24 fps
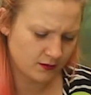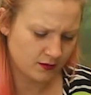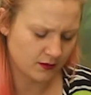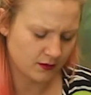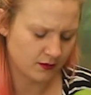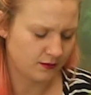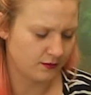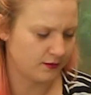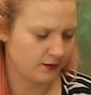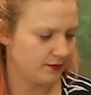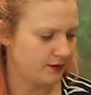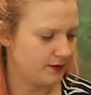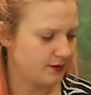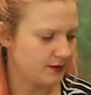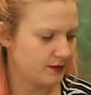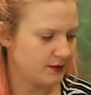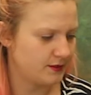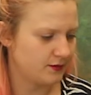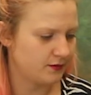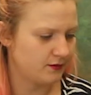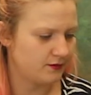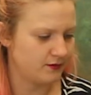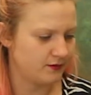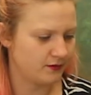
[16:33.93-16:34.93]
Oh no, that's
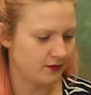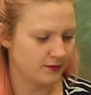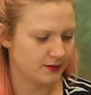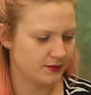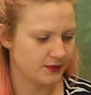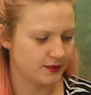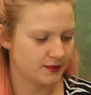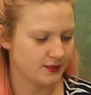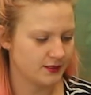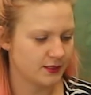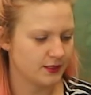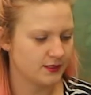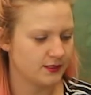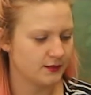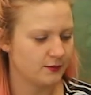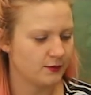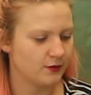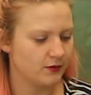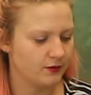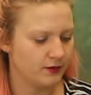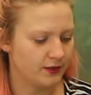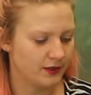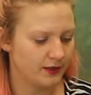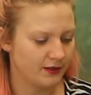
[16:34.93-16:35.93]
not, I was going to say there's something
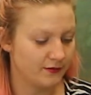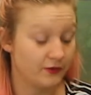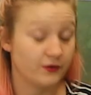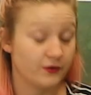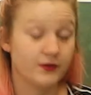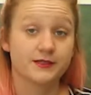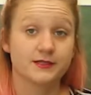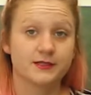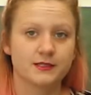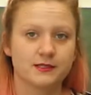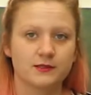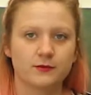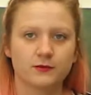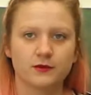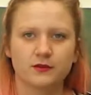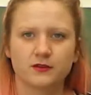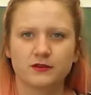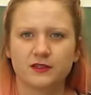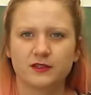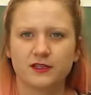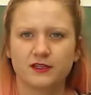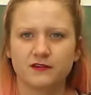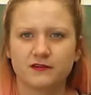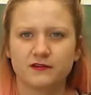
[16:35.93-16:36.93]
on the leaf. There isn't something on
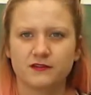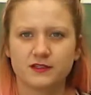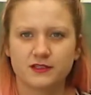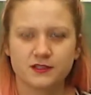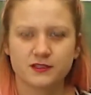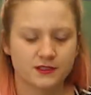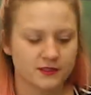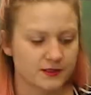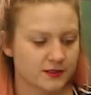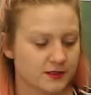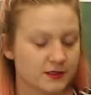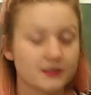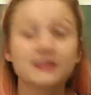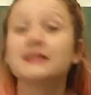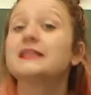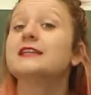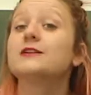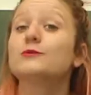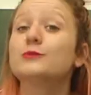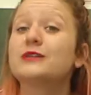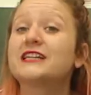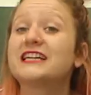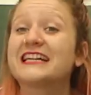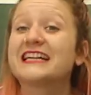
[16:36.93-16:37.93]
the leaf, it's just a
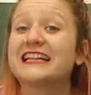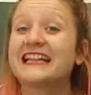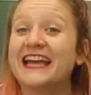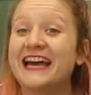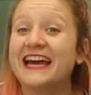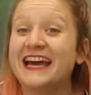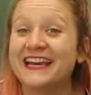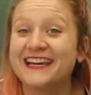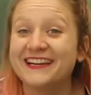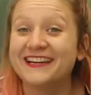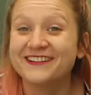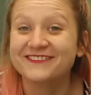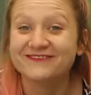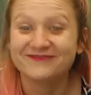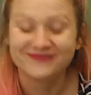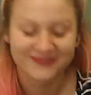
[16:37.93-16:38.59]
little bit of clay.